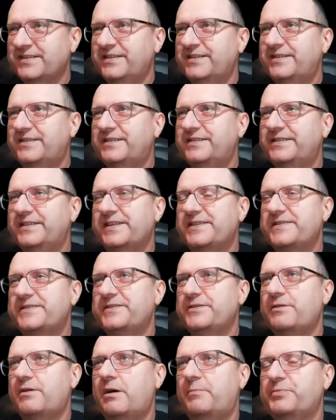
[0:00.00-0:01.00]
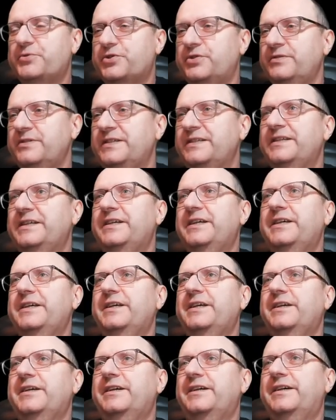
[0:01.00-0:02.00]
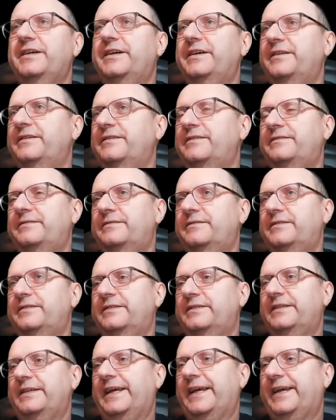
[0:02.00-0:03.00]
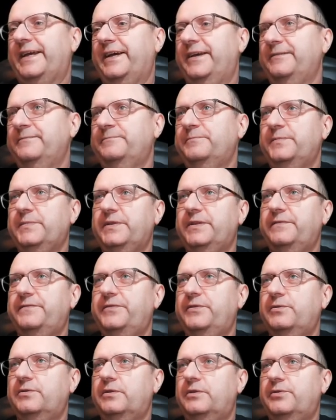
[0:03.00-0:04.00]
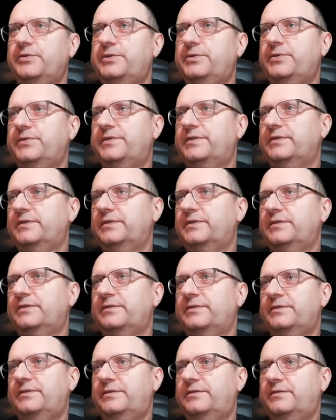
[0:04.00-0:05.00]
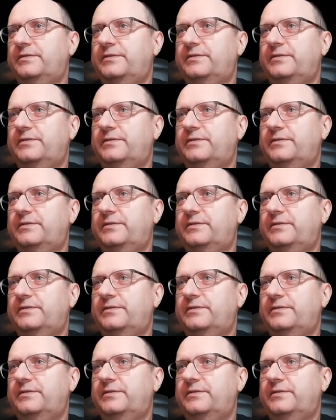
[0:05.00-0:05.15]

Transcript: that's your option. And again, if you go to the